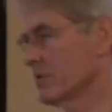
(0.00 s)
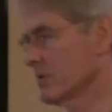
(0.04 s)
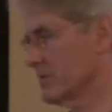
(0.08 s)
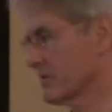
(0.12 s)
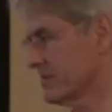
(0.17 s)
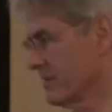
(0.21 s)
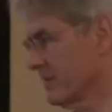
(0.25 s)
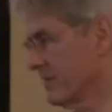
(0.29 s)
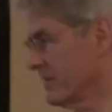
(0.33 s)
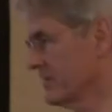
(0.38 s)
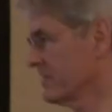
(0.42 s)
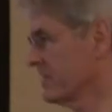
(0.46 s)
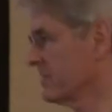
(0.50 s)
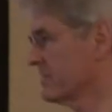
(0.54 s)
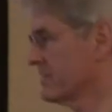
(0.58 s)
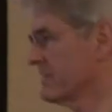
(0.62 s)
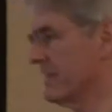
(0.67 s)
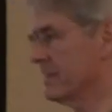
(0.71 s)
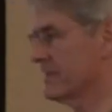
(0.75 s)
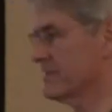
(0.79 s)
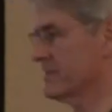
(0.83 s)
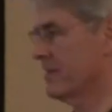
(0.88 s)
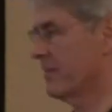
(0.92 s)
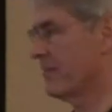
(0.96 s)
book service does
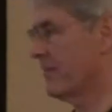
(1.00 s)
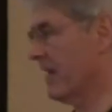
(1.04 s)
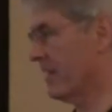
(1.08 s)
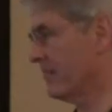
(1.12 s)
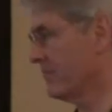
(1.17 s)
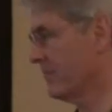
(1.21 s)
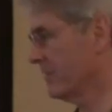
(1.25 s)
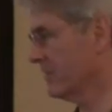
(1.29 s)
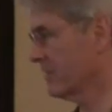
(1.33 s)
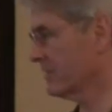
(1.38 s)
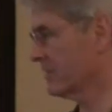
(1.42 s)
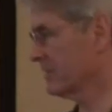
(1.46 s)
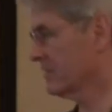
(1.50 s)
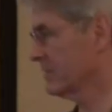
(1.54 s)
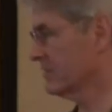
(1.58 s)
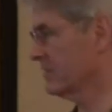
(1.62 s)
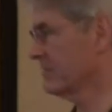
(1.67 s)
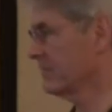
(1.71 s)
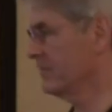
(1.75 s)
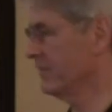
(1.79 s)
not sell my books.